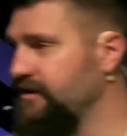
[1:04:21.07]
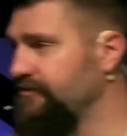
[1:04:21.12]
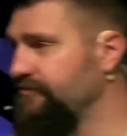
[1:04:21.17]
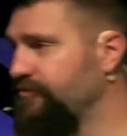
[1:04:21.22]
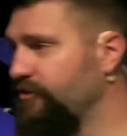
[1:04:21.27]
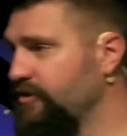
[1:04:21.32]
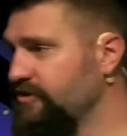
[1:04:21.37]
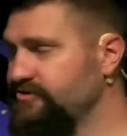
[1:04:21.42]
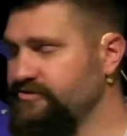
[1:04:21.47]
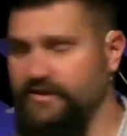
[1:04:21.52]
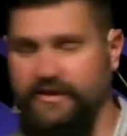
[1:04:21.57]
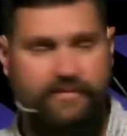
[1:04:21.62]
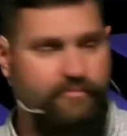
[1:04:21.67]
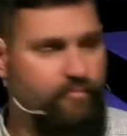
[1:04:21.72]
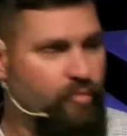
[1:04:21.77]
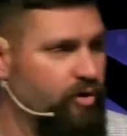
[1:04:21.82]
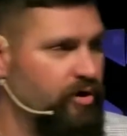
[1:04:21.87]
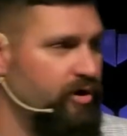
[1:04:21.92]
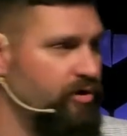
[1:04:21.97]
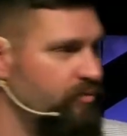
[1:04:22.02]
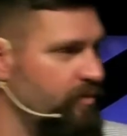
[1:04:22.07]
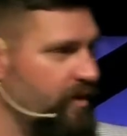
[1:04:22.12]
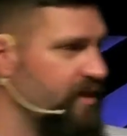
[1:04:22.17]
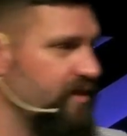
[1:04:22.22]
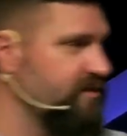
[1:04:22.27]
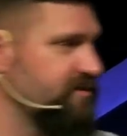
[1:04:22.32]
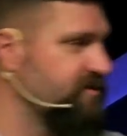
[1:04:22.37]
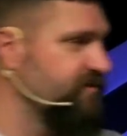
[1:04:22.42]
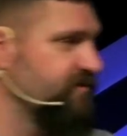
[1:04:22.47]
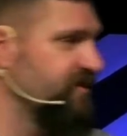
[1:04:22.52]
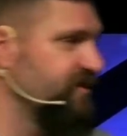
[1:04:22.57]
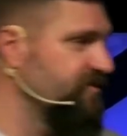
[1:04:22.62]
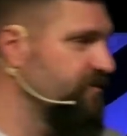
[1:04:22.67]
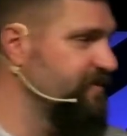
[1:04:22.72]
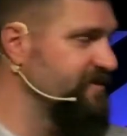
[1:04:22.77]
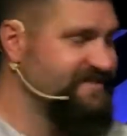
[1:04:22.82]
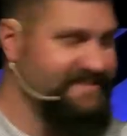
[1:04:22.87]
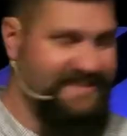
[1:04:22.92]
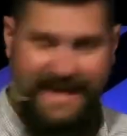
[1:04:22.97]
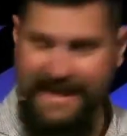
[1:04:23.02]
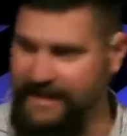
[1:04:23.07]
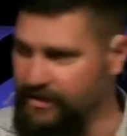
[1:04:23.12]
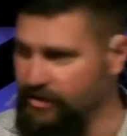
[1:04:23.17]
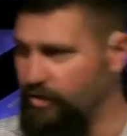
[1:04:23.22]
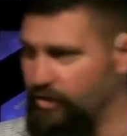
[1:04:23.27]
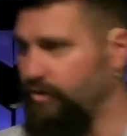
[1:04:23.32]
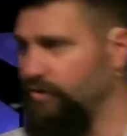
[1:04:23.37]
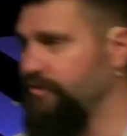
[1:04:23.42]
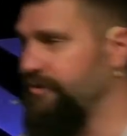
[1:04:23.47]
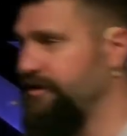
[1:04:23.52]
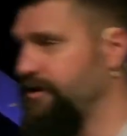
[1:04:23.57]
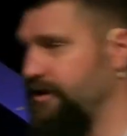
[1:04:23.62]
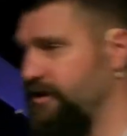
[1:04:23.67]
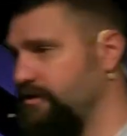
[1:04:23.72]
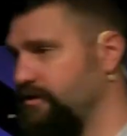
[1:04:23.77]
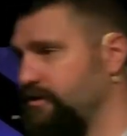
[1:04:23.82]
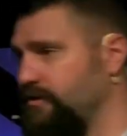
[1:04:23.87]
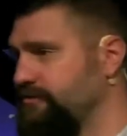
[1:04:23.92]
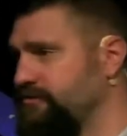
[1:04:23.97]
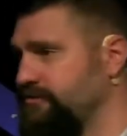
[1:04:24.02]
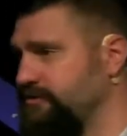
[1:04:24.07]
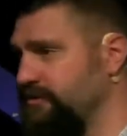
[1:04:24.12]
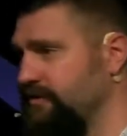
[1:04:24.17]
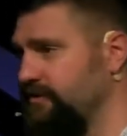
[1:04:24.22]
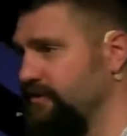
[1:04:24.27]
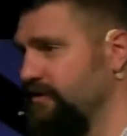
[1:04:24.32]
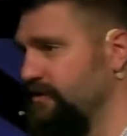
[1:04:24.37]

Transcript: Unfortunately, moral relativism has taken hold in our culture.